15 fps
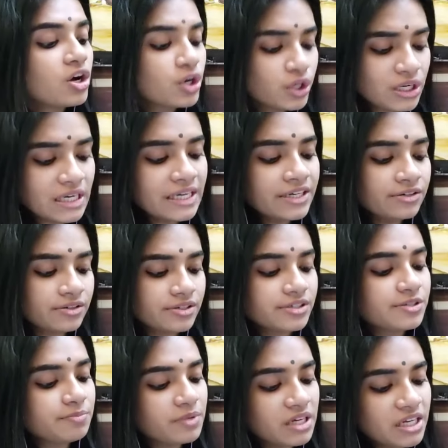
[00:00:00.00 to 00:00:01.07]
Good
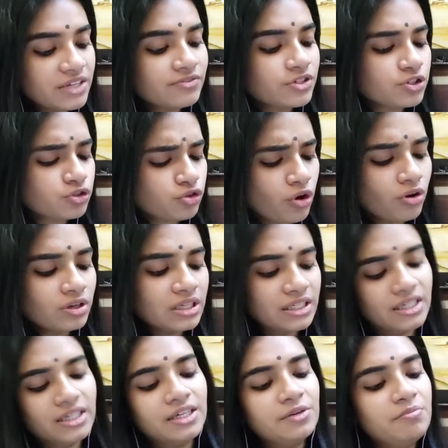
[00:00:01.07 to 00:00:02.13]
leaders believe
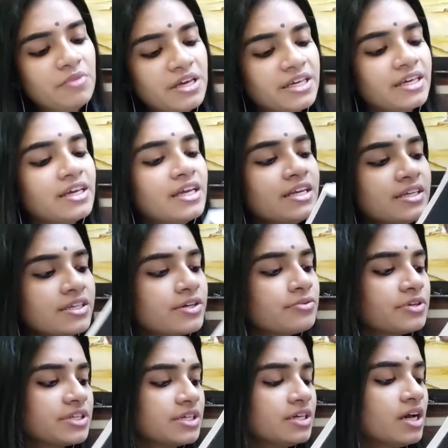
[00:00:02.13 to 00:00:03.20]
strongly in making
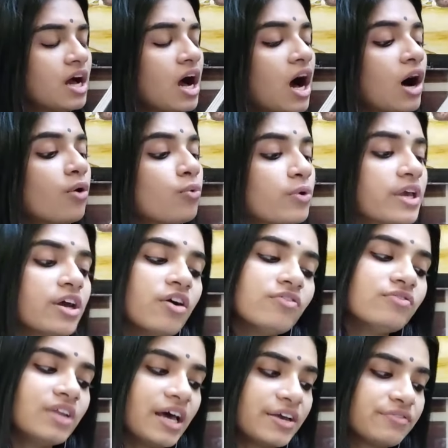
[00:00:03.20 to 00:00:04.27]
integrity a way
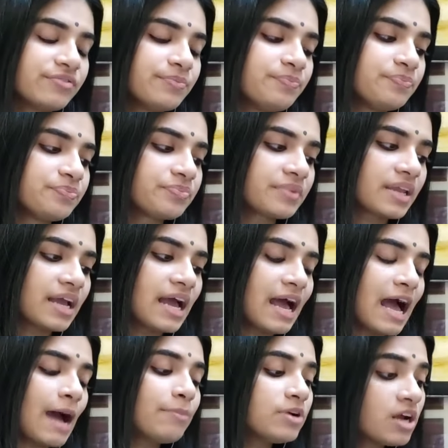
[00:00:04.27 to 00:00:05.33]
of life.
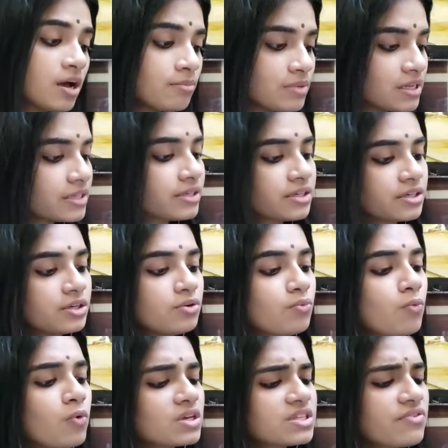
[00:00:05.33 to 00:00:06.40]
Abraham Lincoln
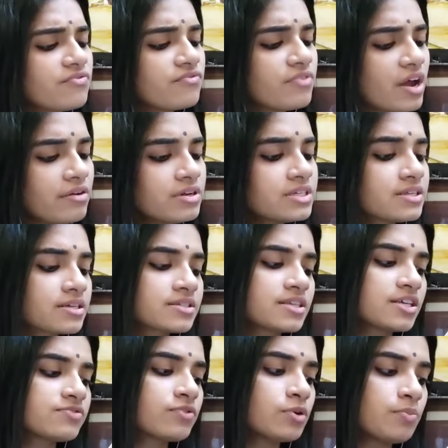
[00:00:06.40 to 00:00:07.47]
was a very
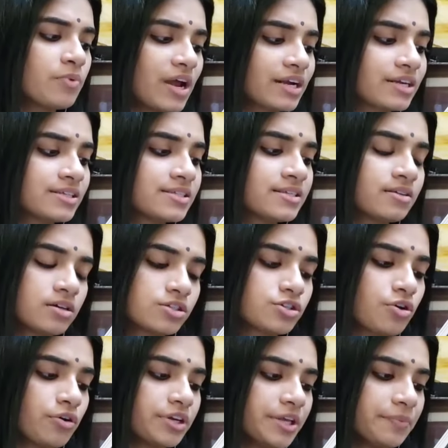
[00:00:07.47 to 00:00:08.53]
successful practicing
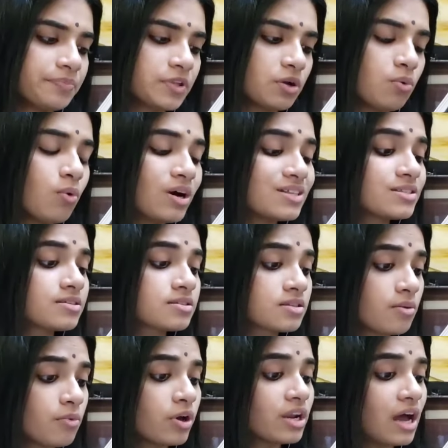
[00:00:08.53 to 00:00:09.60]
attorney. Once
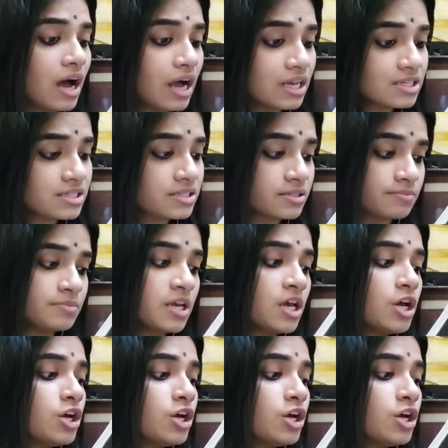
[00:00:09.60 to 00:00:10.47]
someone asked him